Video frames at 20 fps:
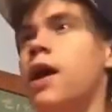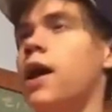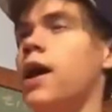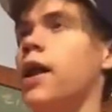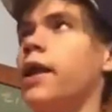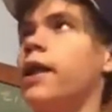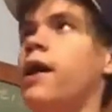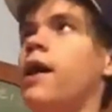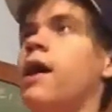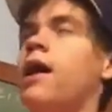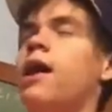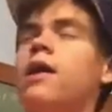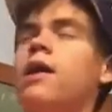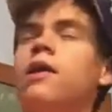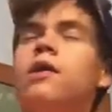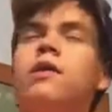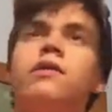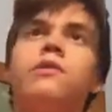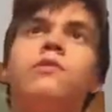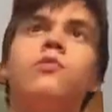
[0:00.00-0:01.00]
I got
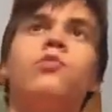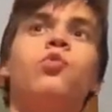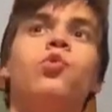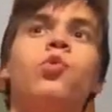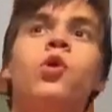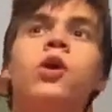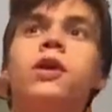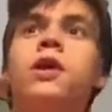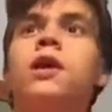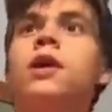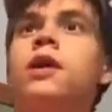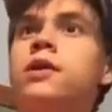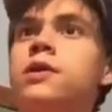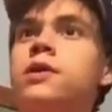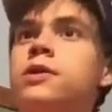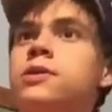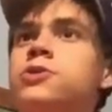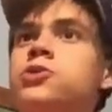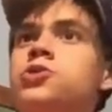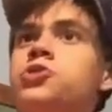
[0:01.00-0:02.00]

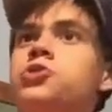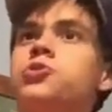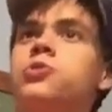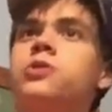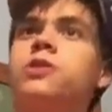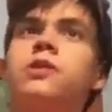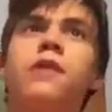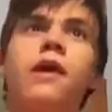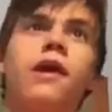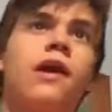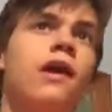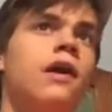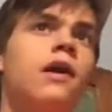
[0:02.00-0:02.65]
100 like